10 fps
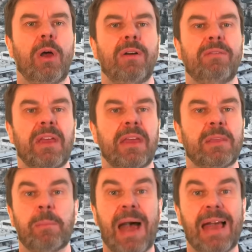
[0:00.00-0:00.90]
via the
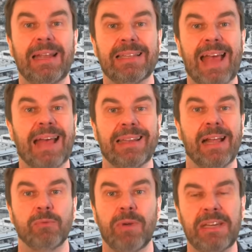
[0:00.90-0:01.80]
pilot's
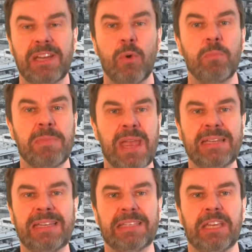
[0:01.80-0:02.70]
handheld radio, may
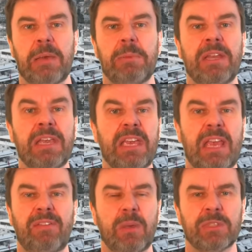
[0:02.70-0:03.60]
determine
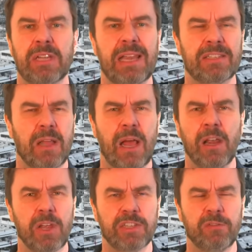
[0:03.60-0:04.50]
if there was a loss, a
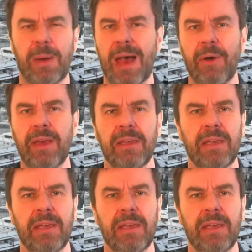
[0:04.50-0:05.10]
loss of power.